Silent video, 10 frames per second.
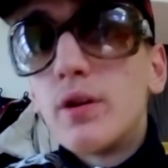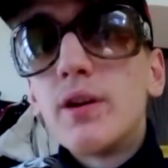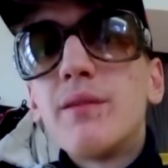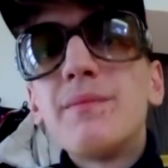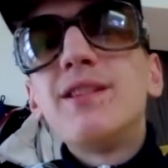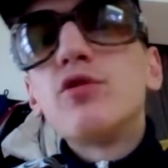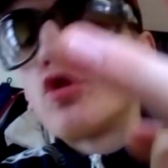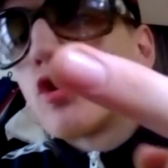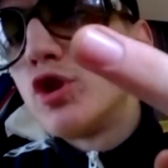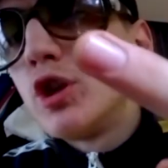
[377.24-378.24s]
I mean,
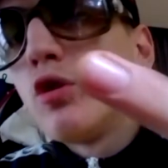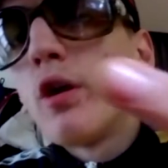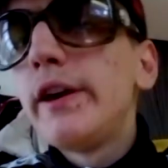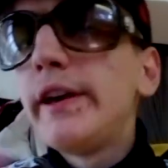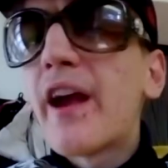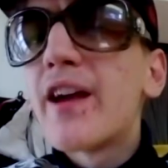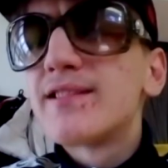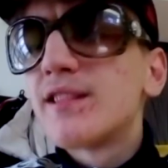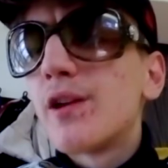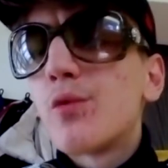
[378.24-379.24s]
Jorginho, he has
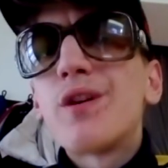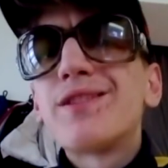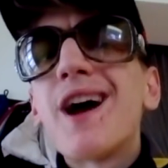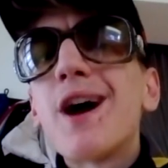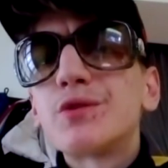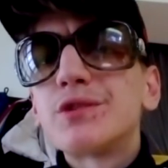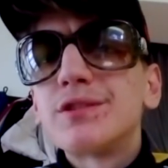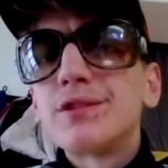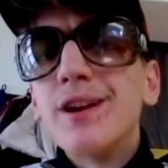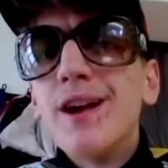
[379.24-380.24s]
like
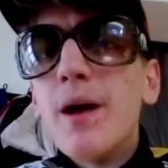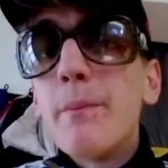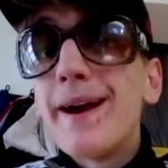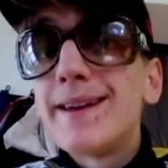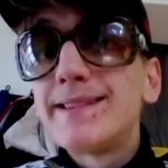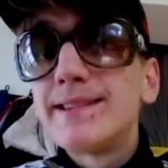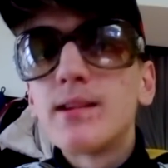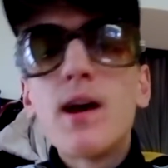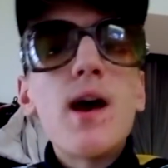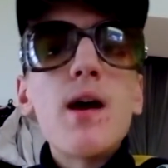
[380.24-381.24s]
1,000 passes,
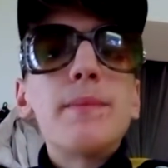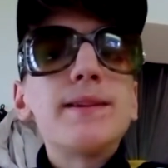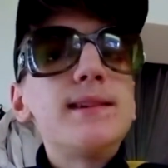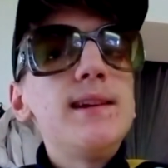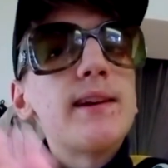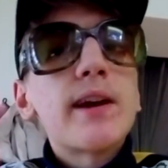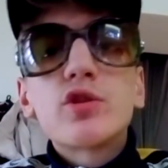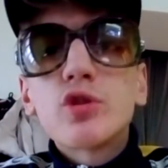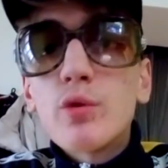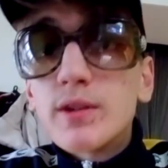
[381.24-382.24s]
but he has
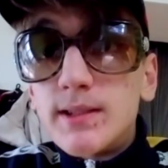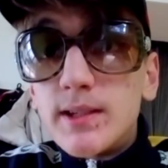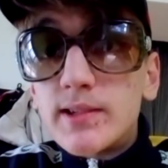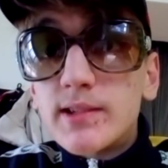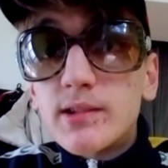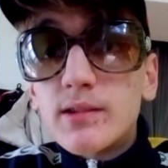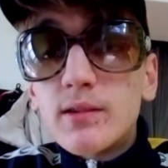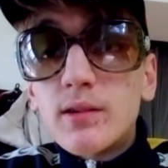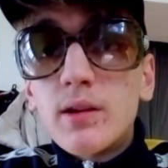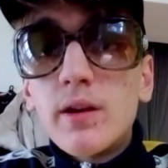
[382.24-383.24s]
no assist.
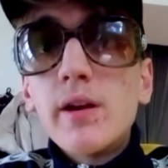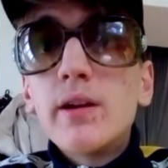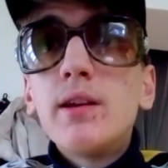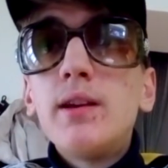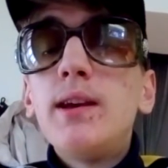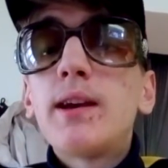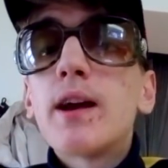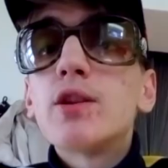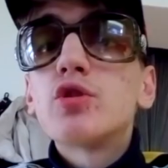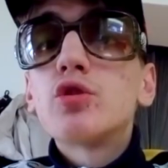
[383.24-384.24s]
He
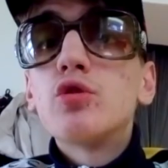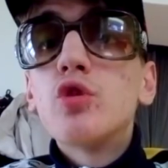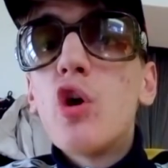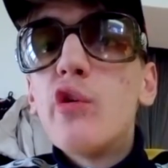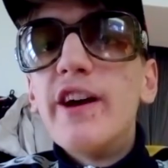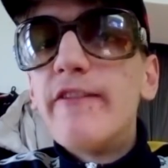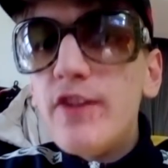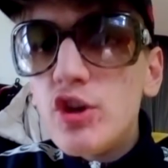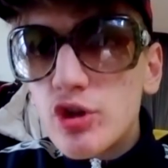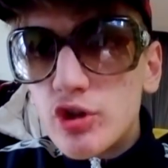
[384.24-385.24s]
has no
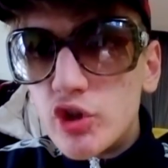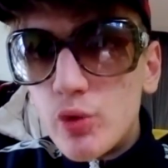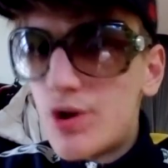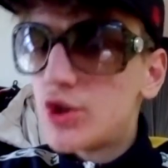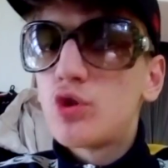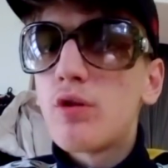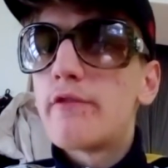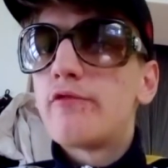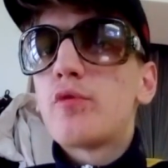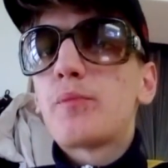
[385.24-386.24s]
efficiency
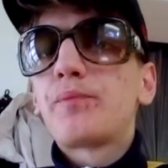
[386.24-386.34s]
whatsoever.